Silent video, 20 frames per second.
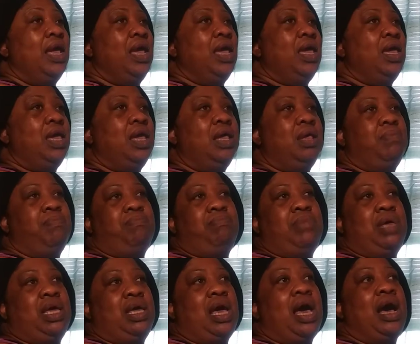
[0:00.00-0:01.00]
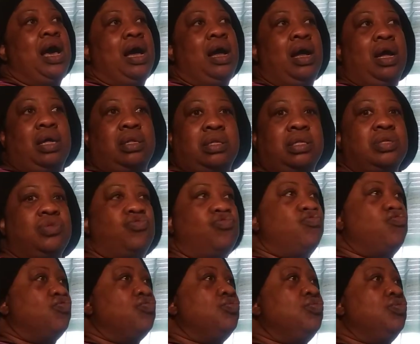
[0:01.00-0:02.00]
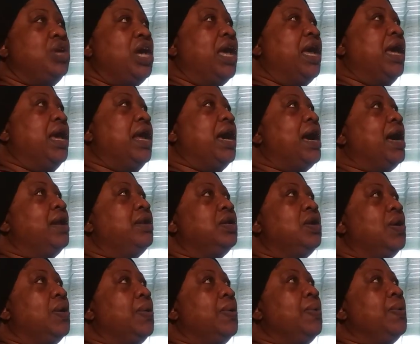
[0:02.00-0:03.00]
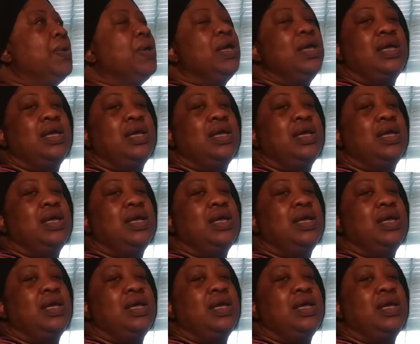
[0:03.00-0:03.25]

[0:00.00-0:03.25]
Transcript: And may I true that I know